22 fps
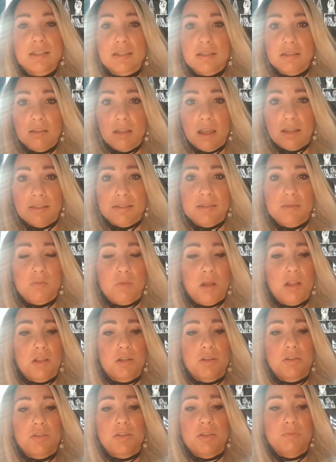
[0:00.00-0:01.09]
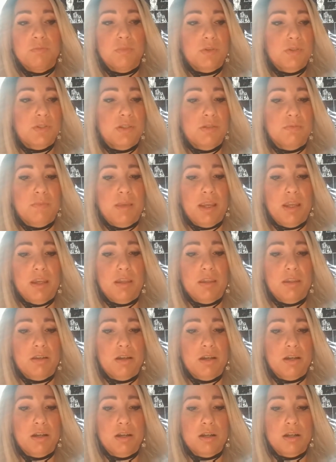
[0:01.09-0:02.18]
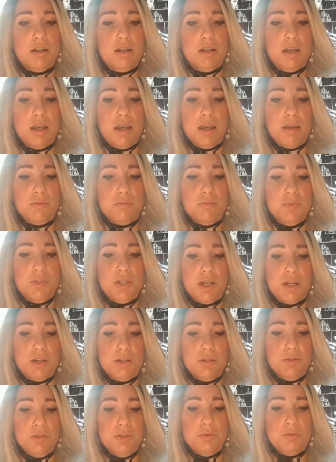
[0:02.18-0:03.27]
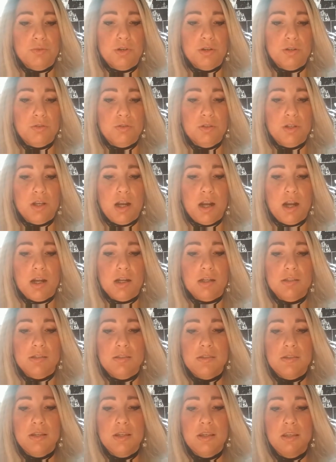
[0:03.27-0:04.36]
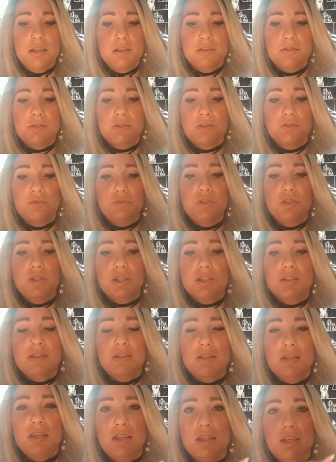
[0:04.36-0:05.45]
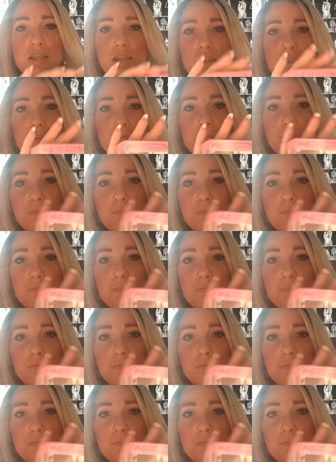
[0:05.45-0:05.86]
is a lot smaller than most of my other tarot and oracle cards. So if you can see,